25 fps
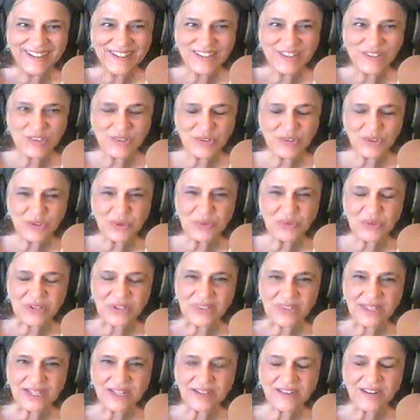So you were
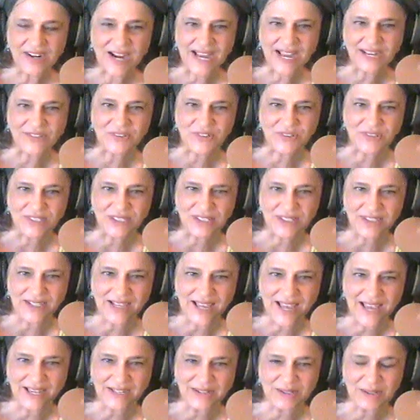there, actually,
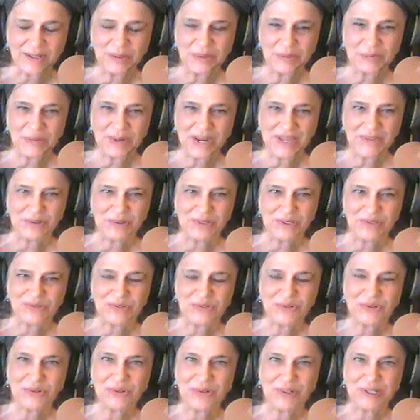at a rather
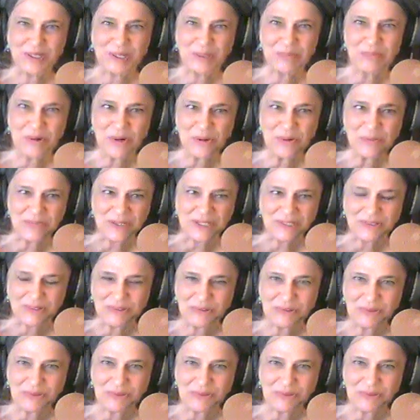historic moment.